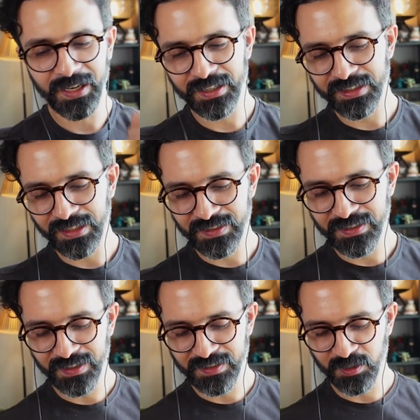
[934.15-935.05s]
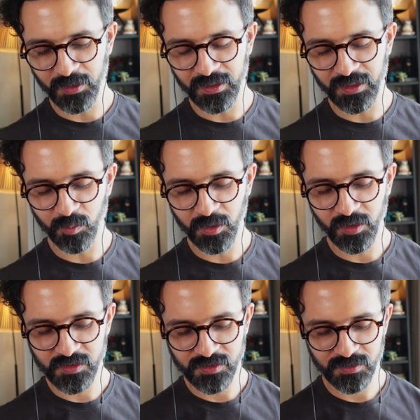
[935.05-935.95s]
I think that's an interesting one
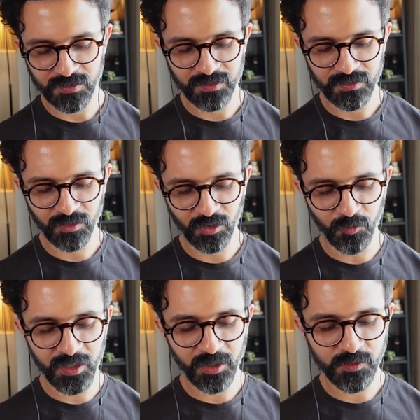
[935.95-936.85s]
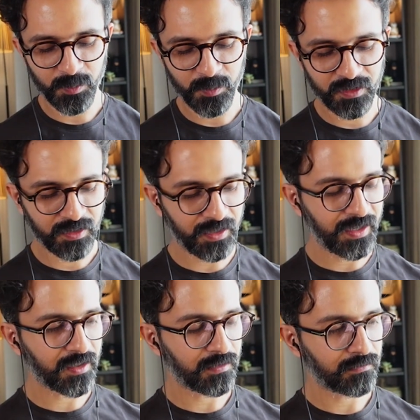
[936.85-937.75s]
because oftentimes people
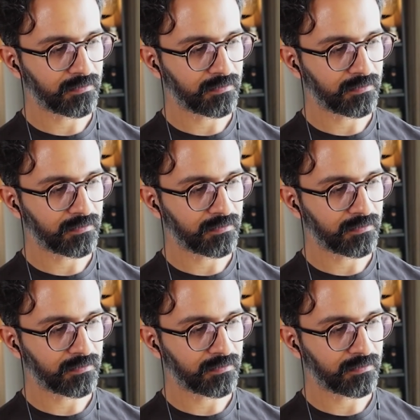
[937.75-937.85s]
connect